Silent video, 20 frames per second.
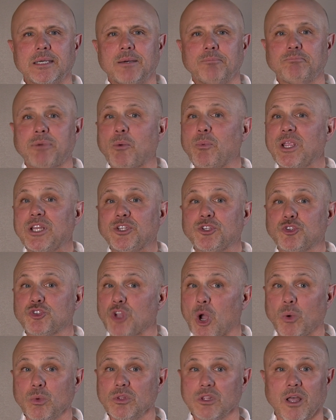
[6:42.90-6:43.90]
but we
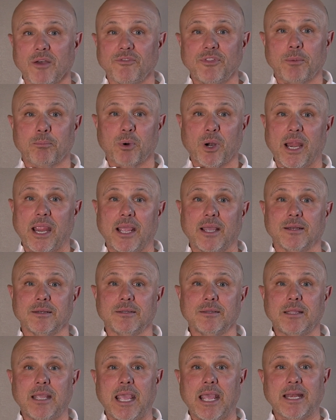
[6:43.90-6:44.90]
don't love the
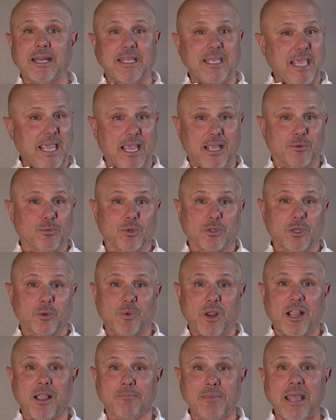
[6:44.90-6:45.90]
brand and can't really
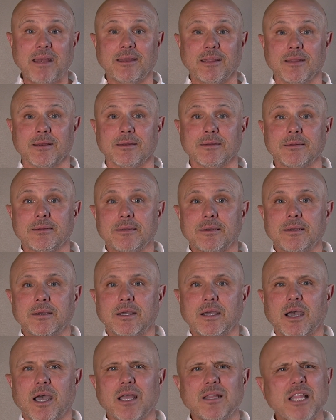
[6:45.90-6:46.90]
recommend it,
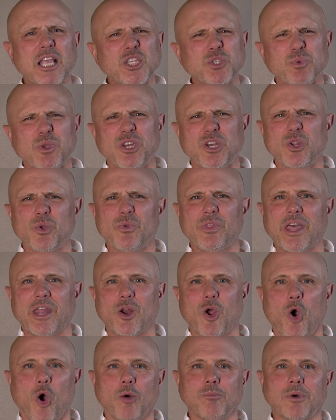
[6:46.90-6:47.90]
unless we knew that
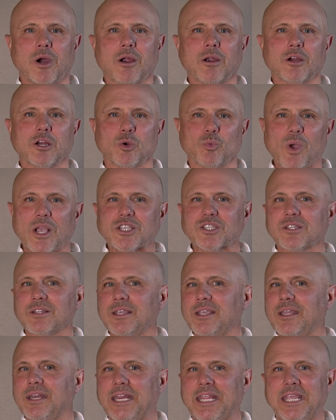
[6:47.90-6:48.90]
Omar and
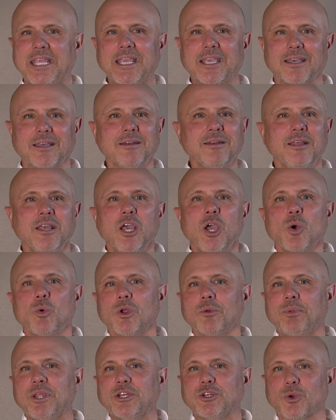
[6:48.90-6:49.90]
Wesley and Ian
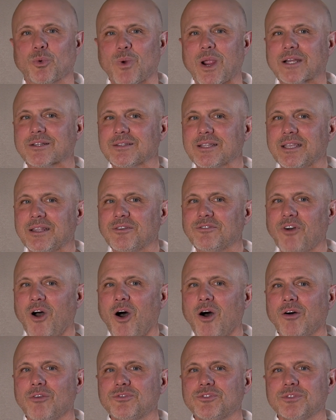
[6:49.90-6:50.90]
would be directly
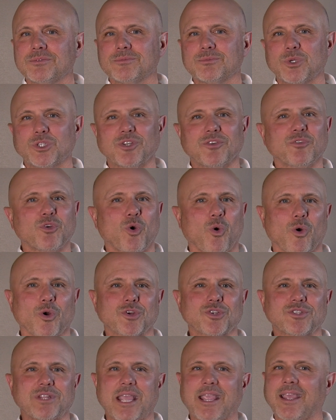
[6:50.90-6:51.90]
involved, which of
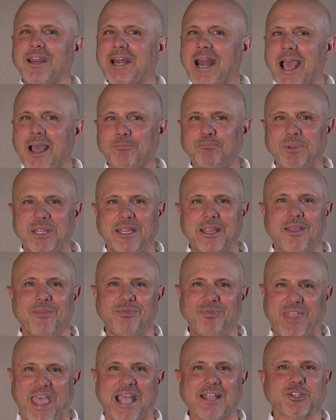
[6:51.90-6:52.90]
course they cannot be
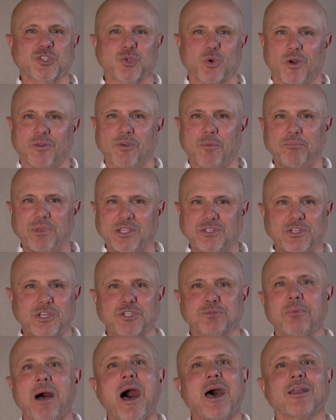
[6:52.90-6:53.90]
in that sort of a
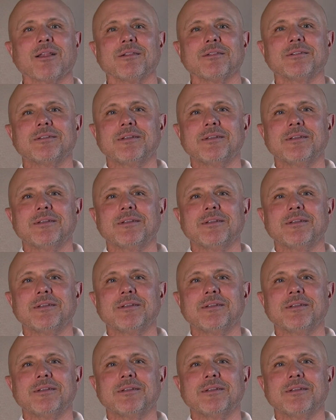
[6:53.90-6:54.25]
business model.